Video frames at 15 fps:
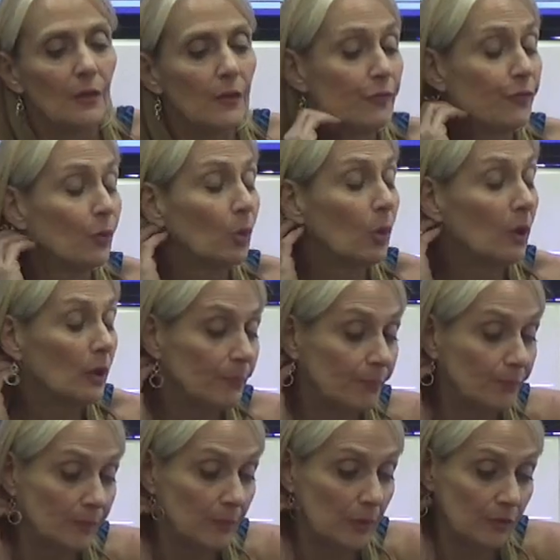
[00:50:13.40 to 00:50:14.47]
The Fool.
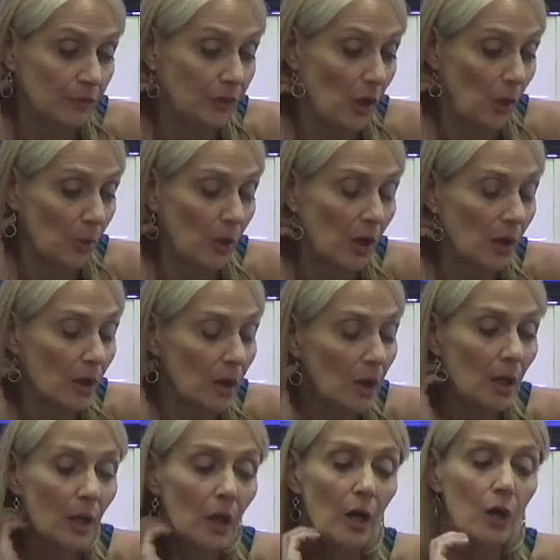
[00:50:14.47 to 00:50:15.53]
So,
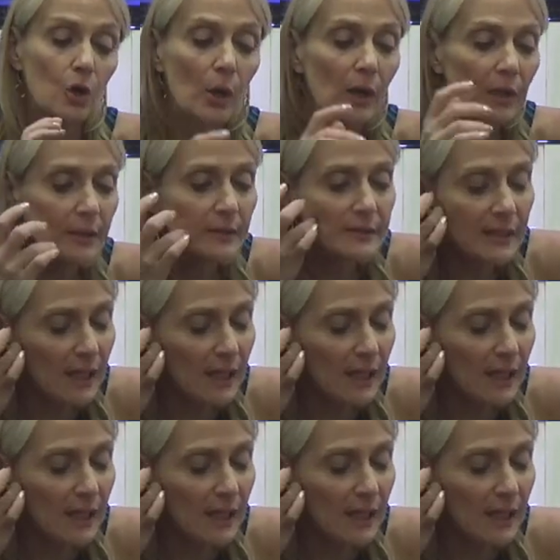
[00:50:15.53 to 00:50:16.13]
Aquarians,